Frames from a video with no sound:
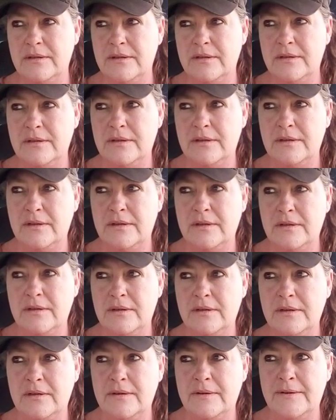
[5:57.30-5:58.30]

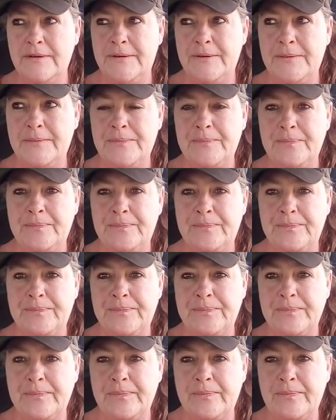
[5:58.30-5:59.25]
Nothing is said.